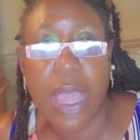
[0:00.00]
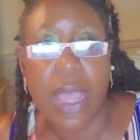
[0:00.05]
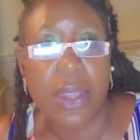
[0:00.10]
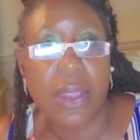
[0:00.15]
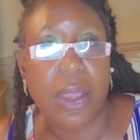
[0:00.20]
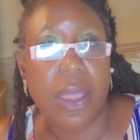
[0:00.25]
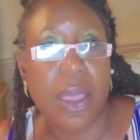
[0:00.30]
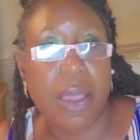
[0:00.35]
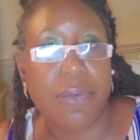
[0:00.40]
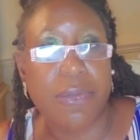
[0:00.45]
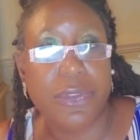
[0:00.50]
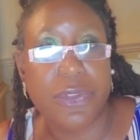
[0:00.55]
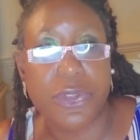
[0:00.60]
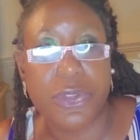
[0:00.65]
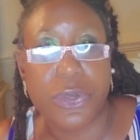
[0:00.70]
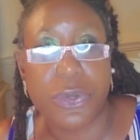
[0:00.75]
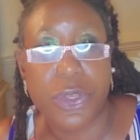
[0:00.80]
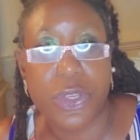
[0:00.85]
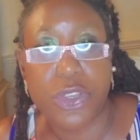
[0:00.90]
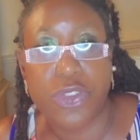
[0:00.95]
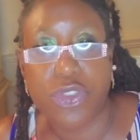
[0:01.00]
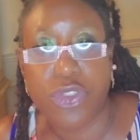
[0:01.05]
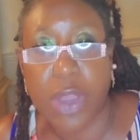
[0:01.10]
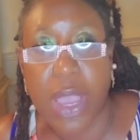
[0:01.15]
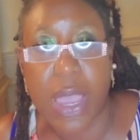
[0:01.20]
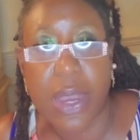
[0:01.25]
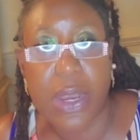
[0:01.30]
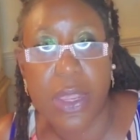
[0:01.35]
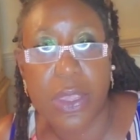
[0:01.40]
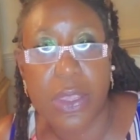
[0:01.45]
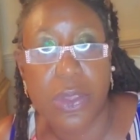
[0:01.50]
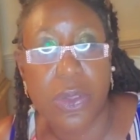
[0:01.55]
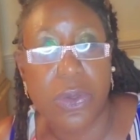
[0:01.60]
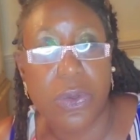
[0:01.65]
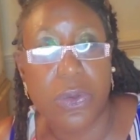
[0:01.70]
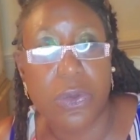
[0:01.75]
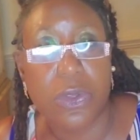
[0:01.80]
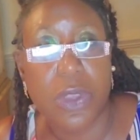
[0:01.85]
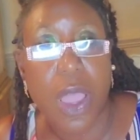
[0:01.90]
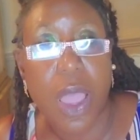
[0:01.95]
I love to try to
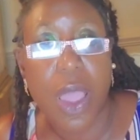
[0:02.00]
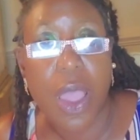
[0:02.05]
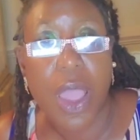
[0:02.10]
use